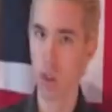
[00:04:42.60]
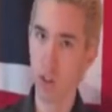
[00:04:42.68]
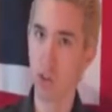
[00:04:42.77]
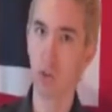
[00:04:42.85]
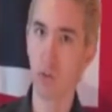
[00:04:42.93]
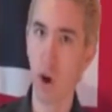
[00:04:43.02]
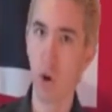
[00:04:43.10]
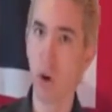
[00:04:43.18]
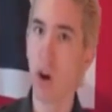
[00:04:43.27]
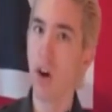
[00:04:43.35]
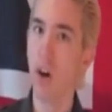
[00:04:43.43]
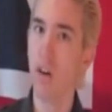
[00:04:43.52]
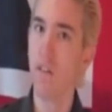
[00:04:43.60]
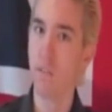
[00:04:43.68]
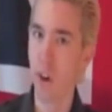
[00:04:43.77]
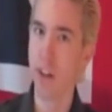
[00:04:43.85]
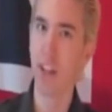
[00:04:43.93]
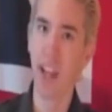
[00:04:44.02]
Religious folk
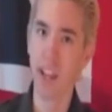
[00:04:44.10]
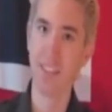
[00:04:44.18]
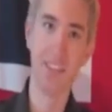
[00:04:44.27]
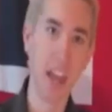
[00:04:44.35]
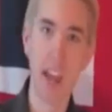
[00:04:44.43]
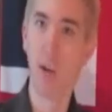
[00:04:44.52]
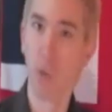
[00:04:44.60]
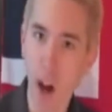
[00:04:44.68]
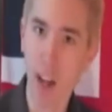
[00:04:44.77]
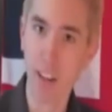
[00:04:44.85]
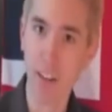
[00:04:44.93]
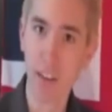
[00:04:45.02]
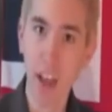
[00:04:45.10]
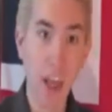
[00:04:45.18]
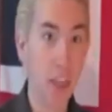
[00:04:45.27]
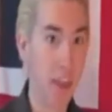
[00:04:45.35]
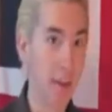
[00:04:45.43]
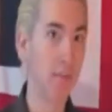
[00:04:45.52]
fight against gay rights.
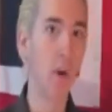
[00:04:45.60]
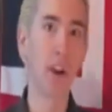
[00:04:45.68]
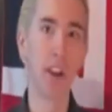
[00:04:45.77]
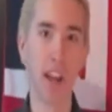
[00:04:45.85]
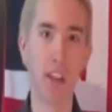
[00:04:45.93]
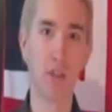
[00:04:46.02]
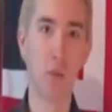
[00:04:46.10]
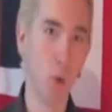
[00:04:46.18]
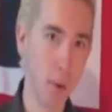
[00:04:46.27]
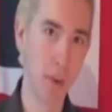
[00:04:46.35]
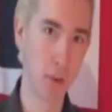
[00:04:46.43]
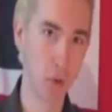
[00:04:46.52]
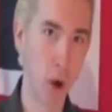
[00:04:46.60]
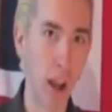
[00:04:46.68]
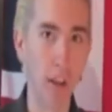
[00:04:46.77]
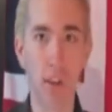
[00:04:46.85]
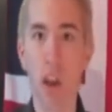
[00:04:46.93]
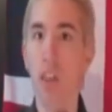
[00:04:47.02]
They fought against women's
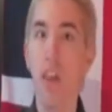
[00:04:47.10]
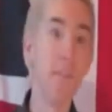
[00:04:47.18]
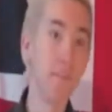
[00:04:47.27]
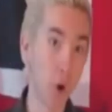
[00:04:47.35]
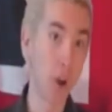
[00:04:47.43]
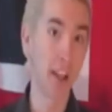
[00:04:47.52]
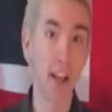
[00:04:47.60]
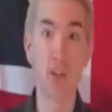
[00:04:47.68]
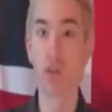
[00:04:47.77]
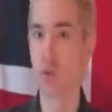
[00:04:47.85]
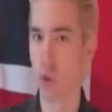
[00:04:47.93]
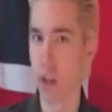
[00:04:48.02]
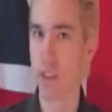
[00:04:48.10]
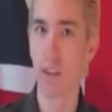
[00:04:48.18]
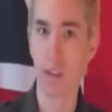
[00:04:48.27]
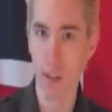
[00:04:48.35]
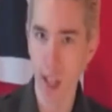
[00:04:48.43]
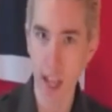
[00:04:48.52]
rights. They fought against freeing
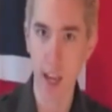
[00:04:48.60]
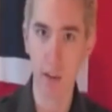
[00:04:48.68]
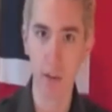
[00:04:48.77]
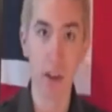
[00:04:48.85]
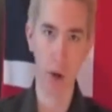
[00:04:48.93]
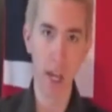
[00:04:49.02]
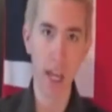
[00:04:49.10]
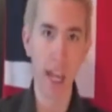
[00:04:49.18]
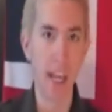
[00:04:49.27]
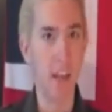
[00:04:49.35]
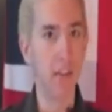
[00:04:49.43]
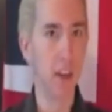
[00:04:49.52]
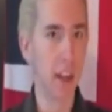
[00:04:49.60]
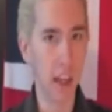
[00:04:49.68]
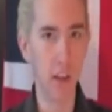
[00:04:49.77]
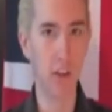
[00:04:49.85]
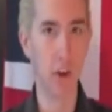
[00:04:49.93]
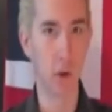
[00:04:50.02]
the slaves. It is
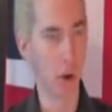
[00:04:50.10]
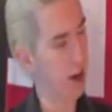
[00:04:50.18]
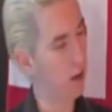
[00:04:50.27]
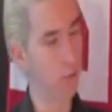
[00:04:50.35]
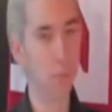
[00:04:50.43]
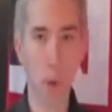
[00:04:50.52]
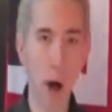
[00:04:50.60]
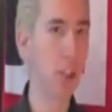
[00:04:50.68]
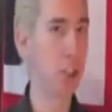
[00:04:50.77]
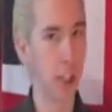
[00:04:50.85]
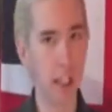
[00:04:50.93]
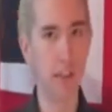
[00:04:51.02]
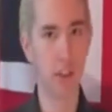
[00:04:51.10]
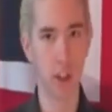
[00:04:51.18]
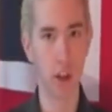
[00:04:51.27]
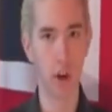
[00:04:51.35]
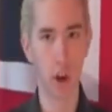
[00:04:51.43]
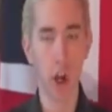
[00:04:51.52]
easier, it is much
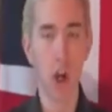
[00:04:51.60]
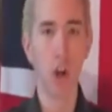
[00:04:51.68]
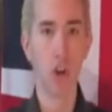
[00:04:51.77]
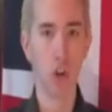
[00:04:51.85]
easier